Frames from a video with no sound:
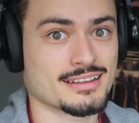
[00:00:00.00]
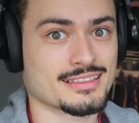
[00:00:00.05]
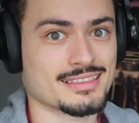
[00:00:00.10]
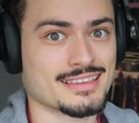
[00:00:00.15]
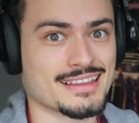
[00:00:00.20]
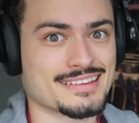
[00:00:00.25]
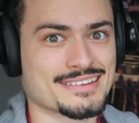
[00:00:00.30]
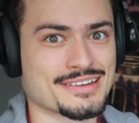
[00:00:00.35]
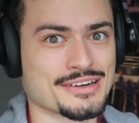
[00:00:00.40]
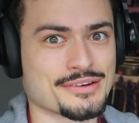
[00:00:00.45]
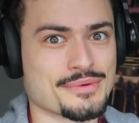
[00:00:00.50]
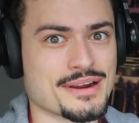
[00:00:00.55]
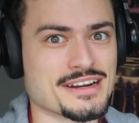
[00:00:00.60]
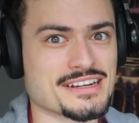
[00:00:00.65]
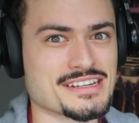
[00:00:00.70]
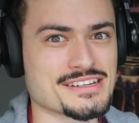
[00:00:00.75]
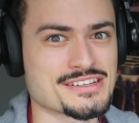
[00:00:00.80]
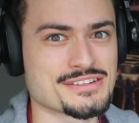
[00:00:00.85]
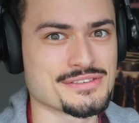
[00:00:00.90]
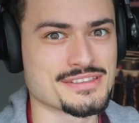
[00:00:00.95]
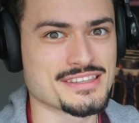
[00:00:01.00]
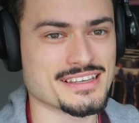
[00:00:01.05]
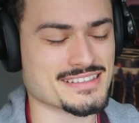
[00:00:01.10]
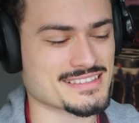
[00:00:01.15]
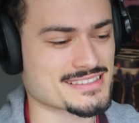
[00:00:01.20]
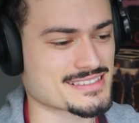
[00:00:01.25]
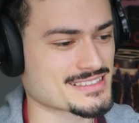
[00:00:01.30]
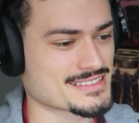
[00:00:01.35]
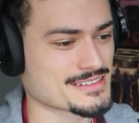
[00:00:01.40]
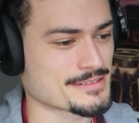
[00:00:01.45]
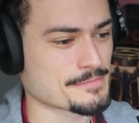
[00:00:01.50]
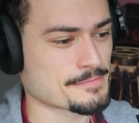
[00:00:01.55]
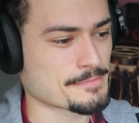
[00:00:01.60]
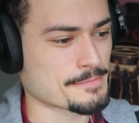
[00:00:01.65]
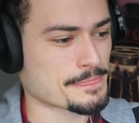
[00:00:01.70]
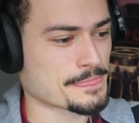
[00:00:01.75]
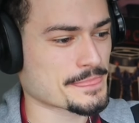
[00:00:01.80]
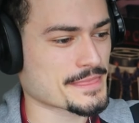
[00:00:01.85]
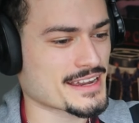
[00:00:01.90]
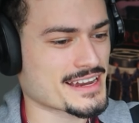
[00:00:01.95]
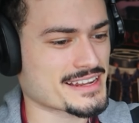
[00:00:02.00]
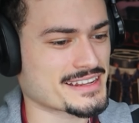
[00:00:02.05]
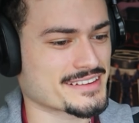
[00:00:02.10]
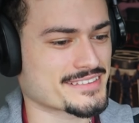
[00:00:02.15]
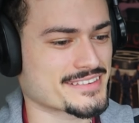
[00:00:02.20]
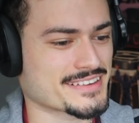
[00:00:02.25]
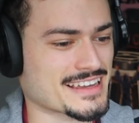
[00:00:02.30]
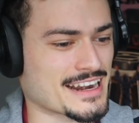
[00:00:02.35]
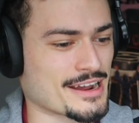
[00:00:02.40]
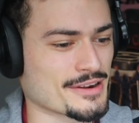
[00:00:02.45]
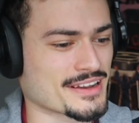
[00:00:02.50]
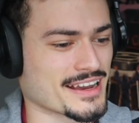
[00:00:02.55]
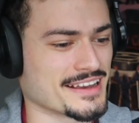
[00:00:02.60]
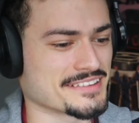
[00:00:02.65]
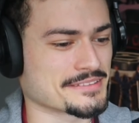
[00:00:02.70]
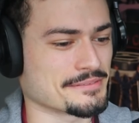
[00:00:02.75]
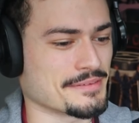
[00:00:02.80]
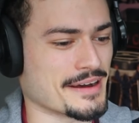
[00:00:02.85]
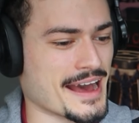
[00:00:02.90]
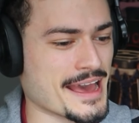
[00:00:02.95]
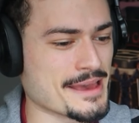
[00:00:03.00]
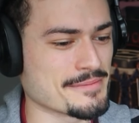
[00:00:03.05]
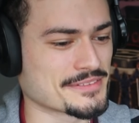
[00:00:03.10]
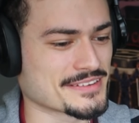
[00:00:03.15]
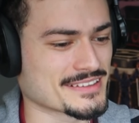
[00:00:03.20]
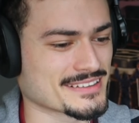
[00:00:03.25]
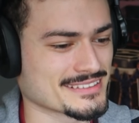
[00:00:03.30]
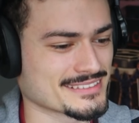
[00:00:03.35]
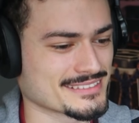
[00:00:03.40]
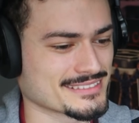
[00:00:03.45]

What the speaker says: let's get right into this. Let's check it out, guys, I'm hyped!